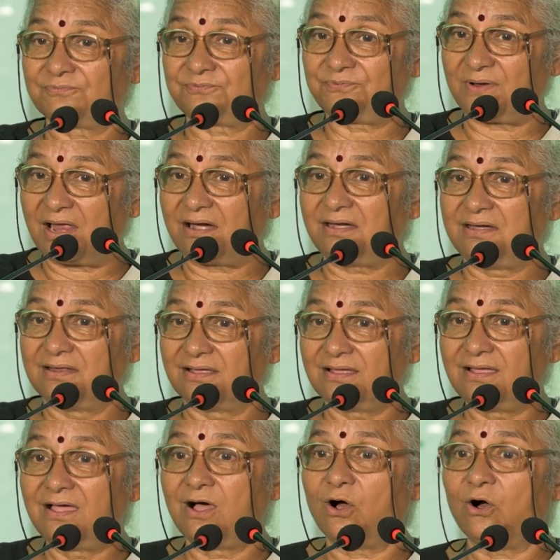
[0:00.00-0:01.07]
flood
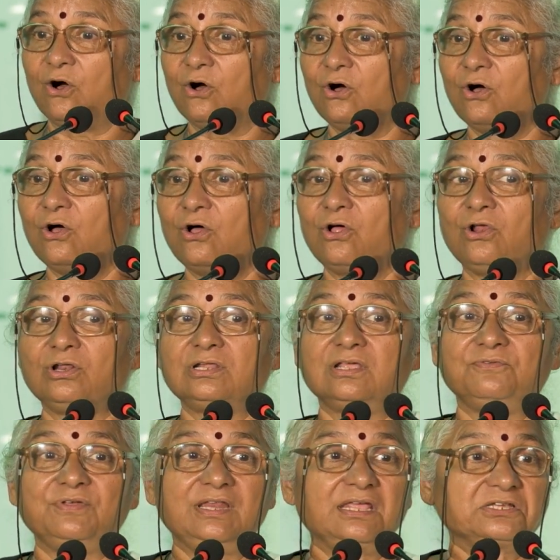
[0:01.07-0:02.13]
all
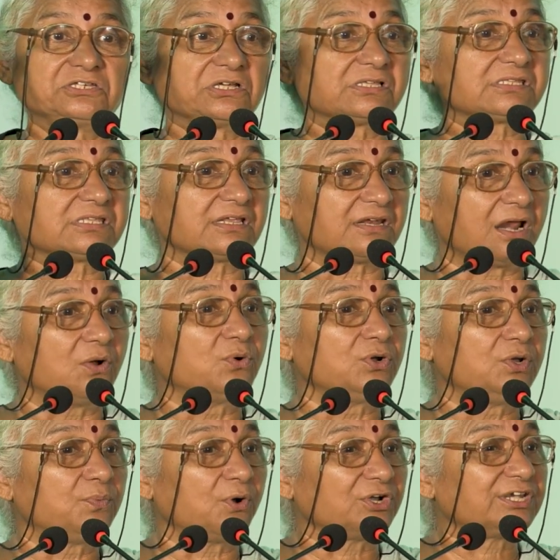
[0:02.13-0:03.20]
the villages
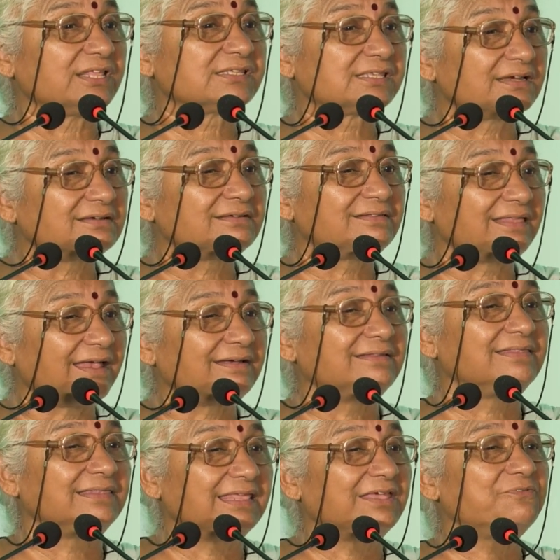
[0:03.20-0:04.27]
around. What is it
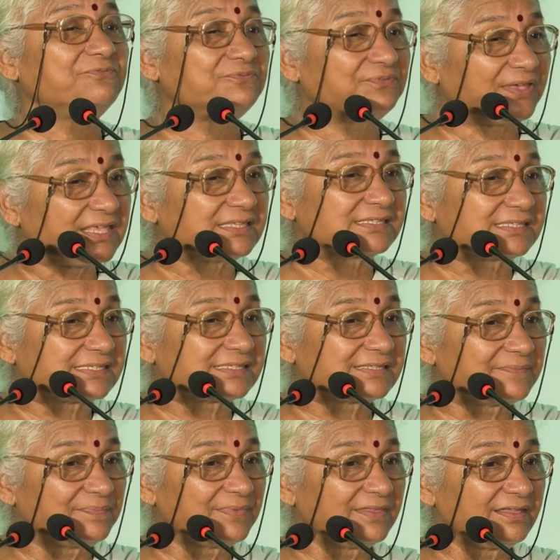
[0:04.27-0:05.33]
that they face?